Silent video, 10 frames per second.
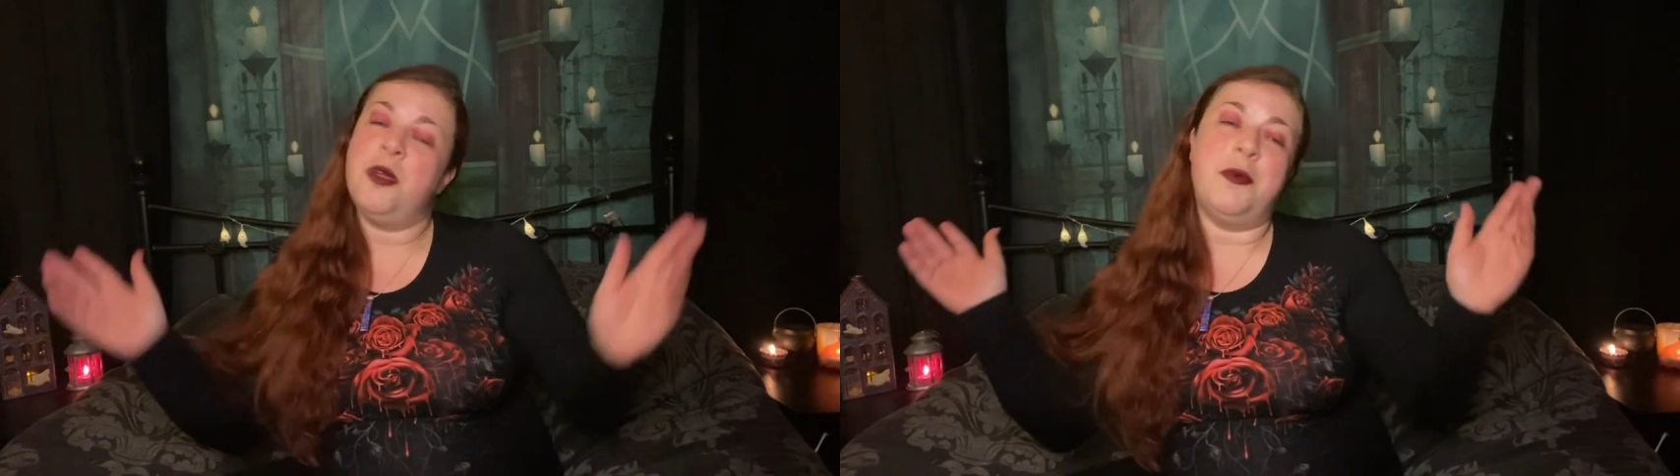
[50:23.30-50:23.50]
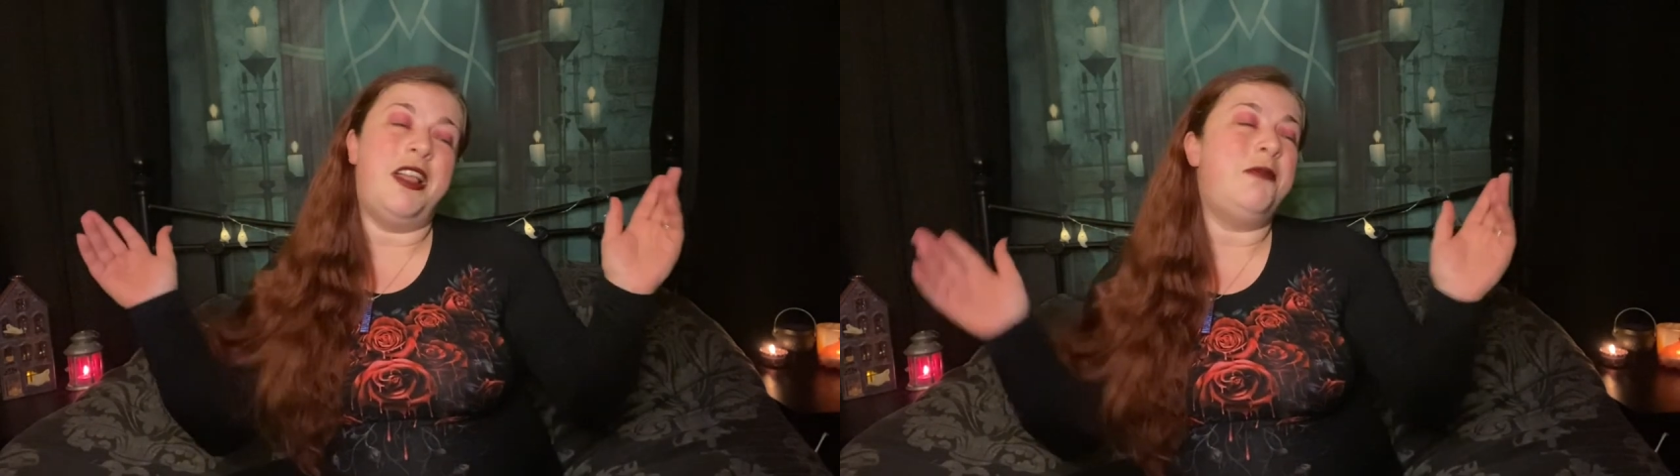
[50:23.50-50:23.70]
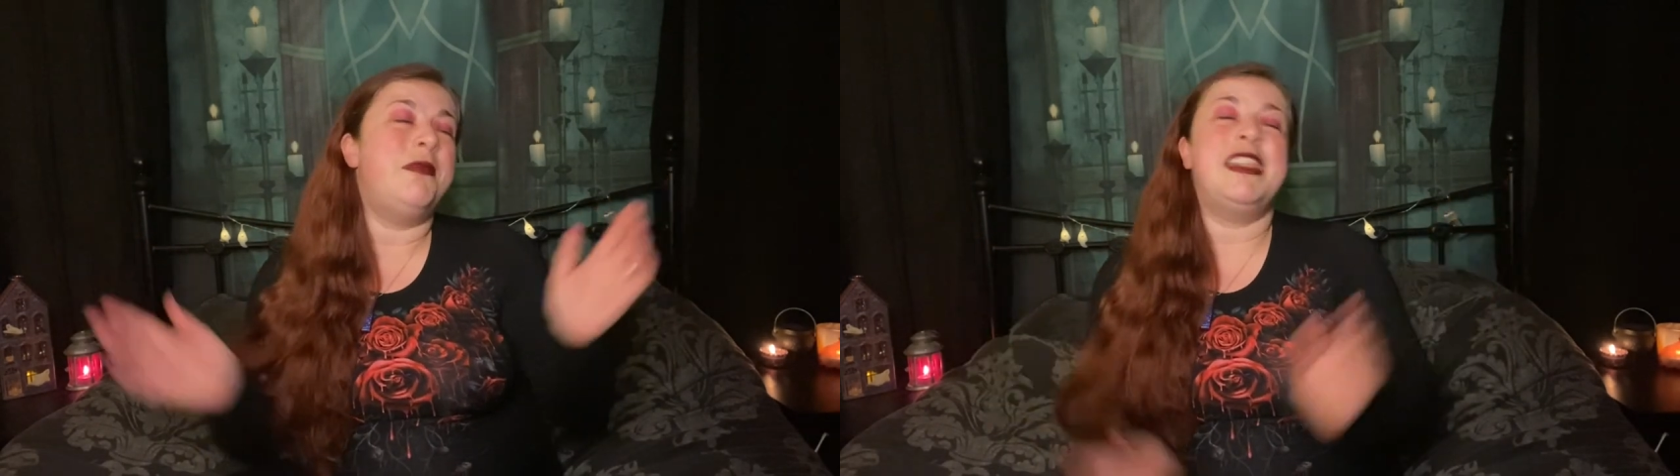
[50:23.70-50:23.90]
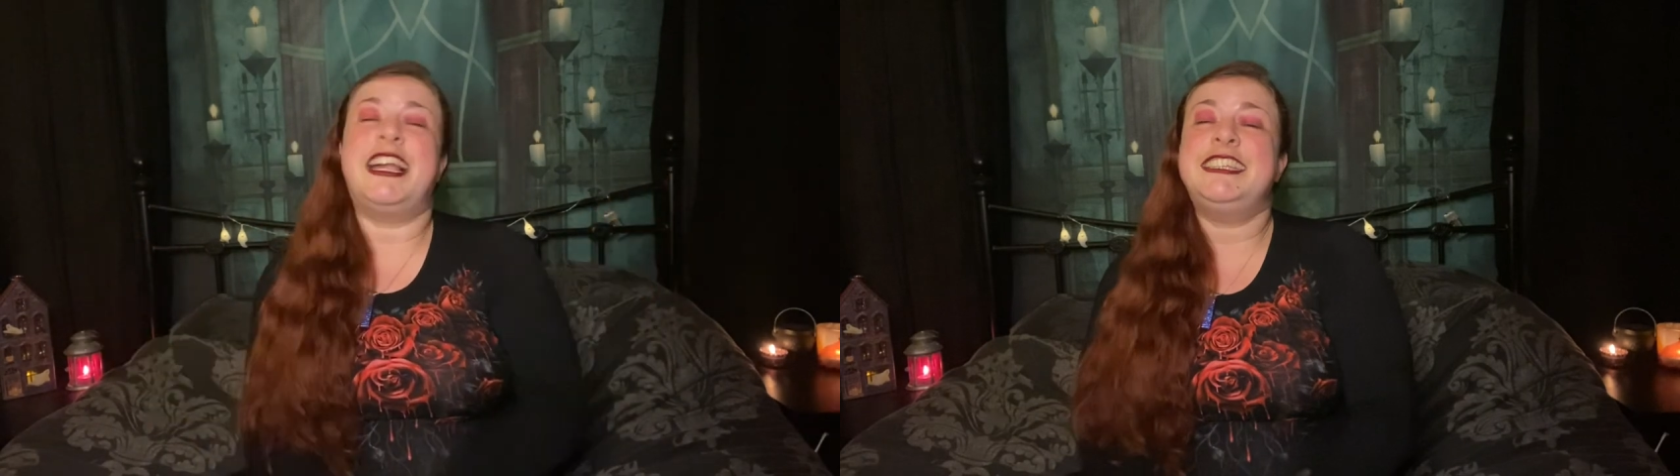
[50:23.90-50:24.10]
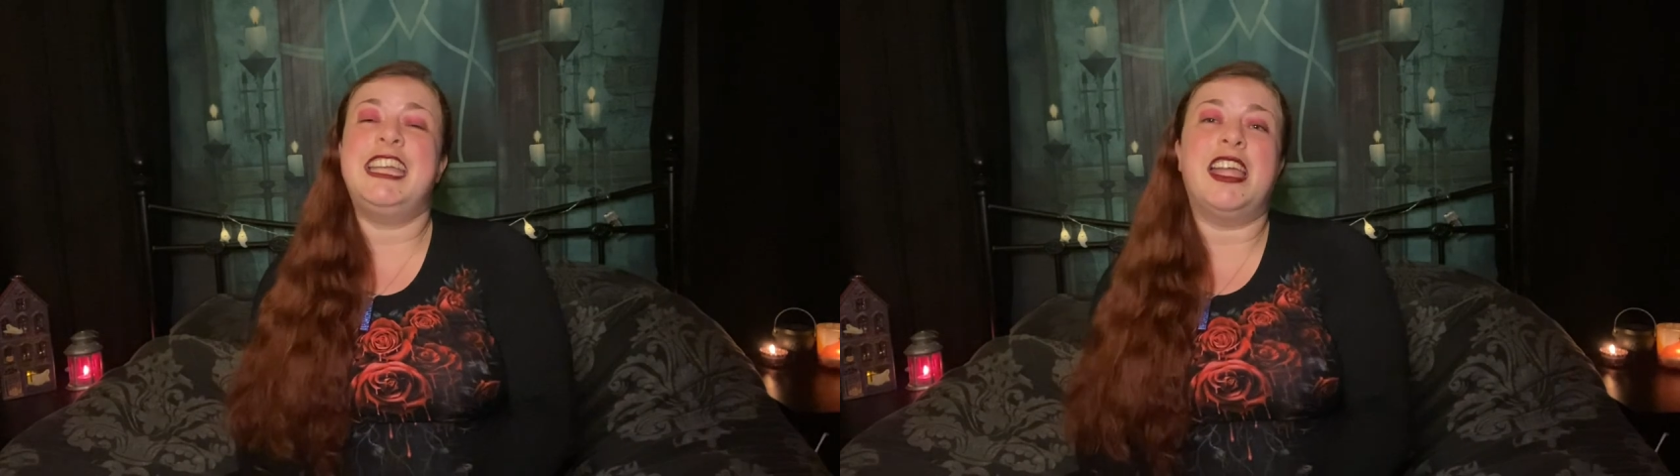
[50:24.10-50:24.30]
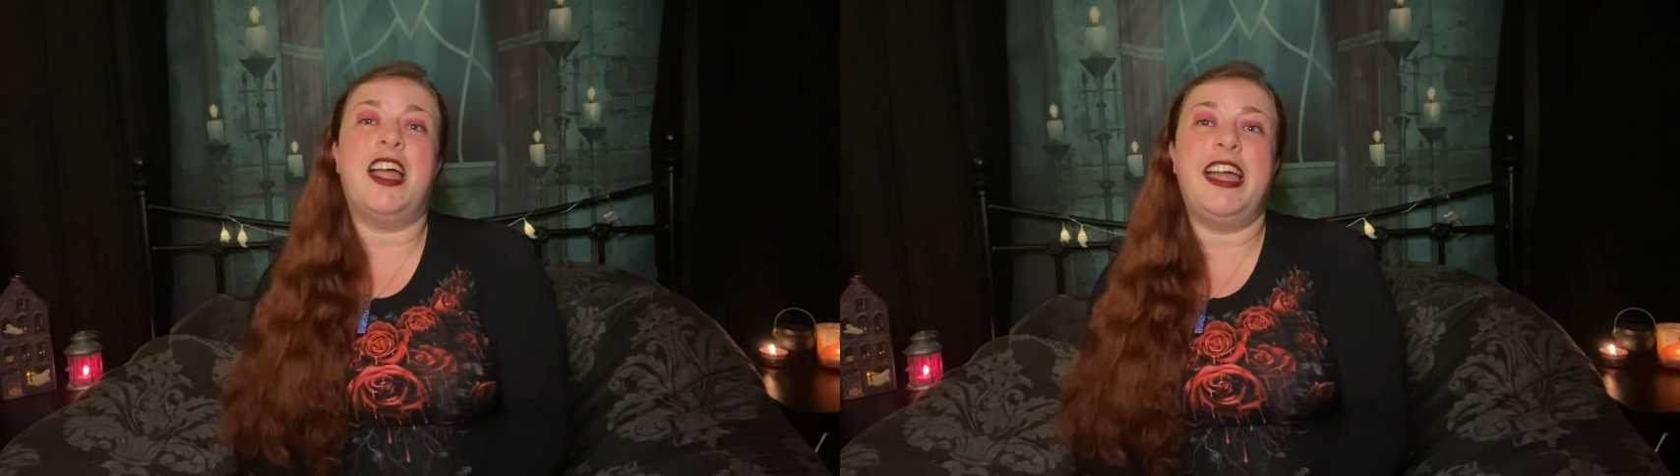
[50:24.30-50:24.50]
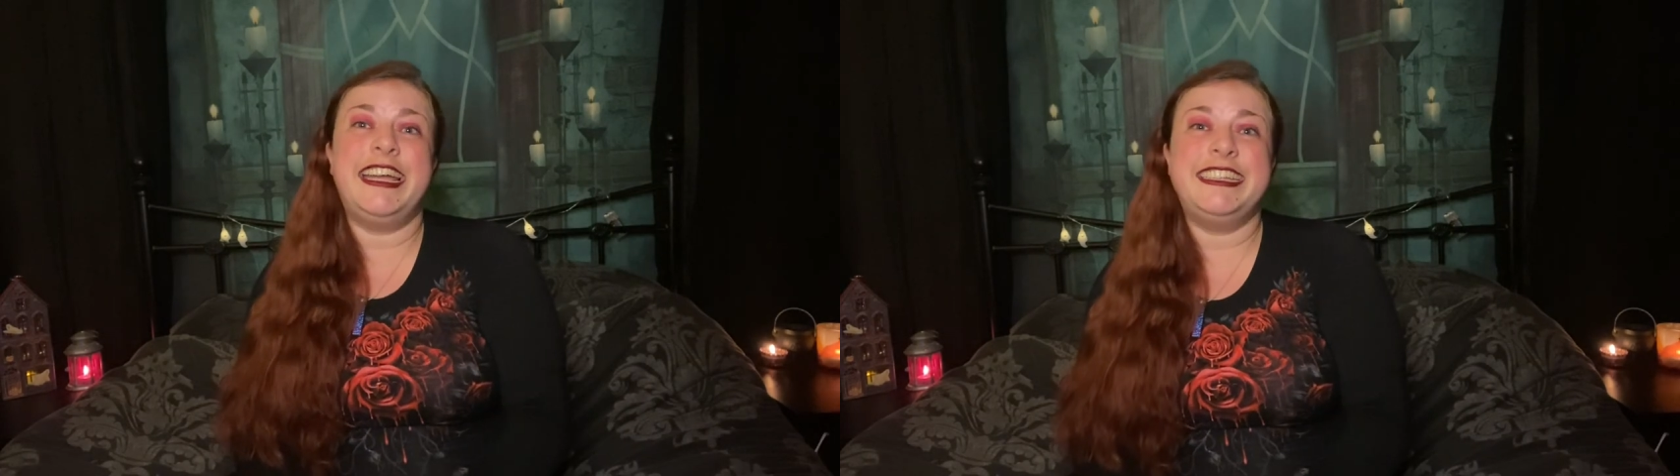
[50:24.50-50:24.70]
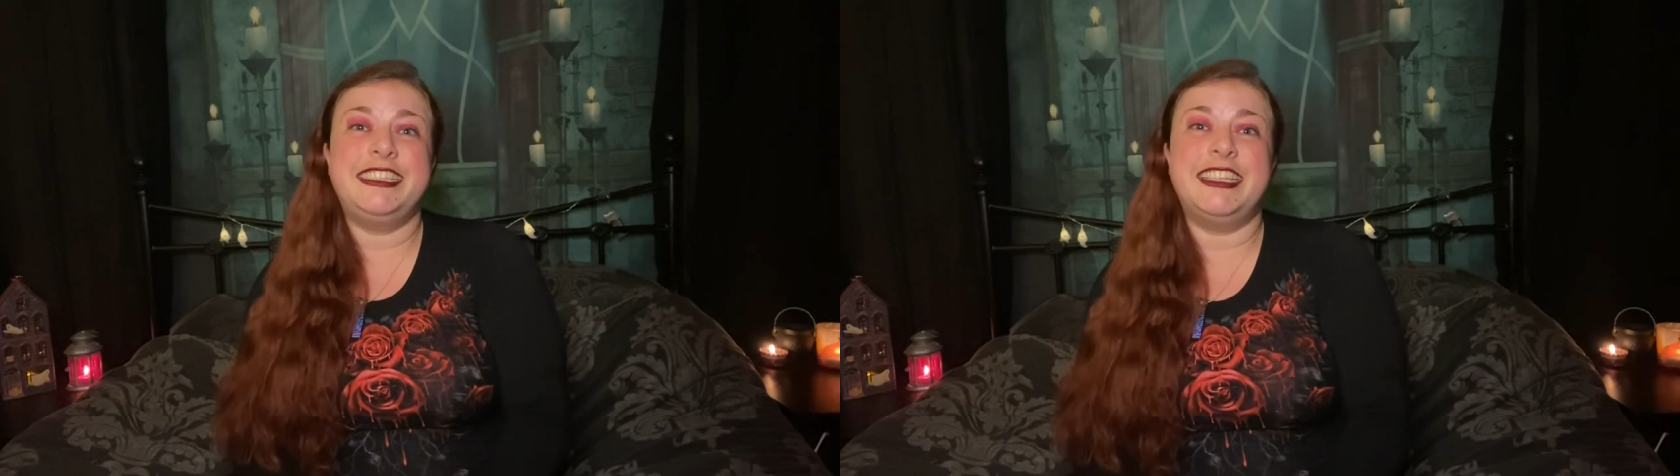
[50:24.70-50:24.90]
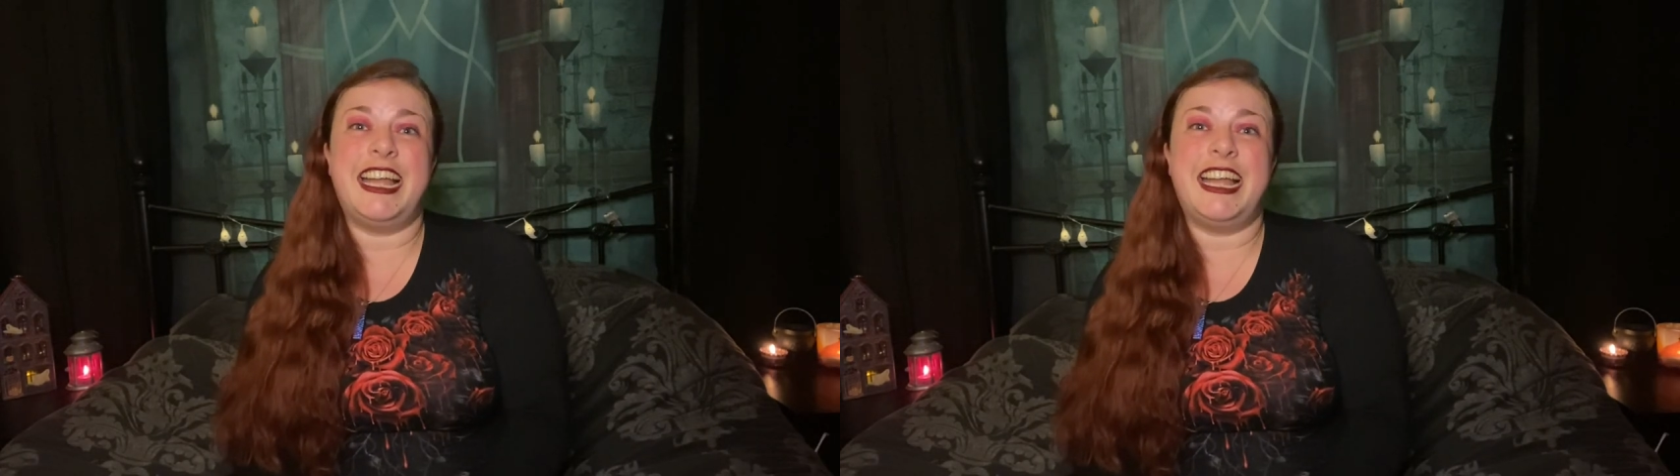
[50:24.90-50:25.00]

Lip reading: Well, that's it, guys.